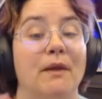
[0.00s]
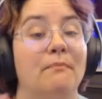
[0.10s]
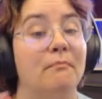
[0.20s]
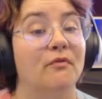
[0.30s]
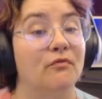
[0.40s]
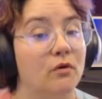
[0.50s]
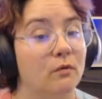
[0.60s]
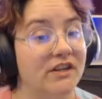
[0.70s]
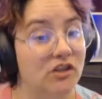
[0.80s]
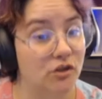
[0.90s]
But before
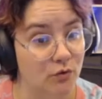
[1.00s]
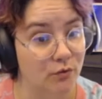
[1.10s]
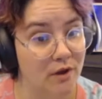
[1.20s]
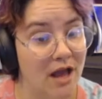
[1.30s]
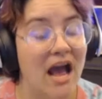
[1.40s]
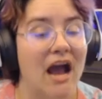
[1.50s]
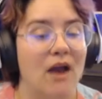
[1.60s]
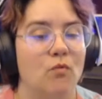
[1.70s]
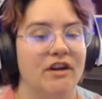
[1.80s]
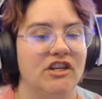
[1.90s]
we do, I
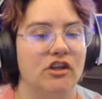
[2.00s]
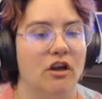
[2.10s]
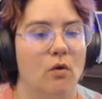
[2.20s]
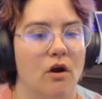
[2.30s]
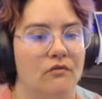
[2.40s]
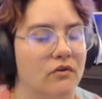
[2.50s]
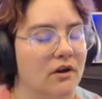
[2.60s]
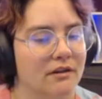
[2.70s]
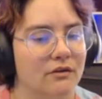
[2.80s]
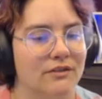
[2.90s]
wanted to go over
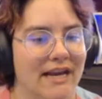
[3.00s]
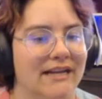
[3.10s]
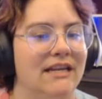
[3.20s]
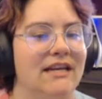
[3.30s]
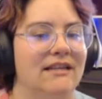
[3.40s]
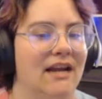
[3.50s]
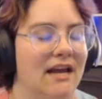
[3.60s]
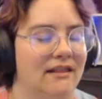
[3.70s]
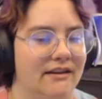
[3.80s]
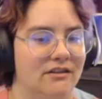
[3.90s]
a little technique that I
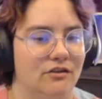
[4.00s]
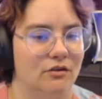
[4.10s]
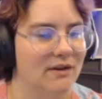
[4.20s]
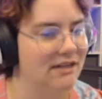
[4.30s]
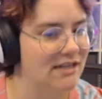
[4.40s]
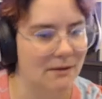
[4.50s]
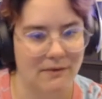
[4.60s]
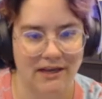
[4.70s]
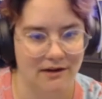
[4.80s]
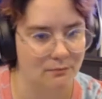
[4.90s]
like to do anytime
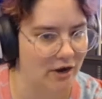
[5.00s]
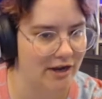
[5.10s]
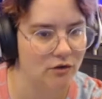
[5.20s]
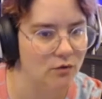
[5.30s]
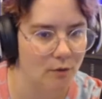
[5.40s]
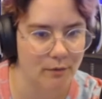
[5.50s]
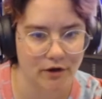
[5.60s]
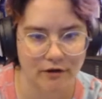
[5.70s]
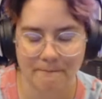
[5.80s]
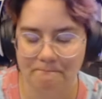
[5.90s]
I get a brand new
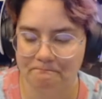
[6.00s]
notebook,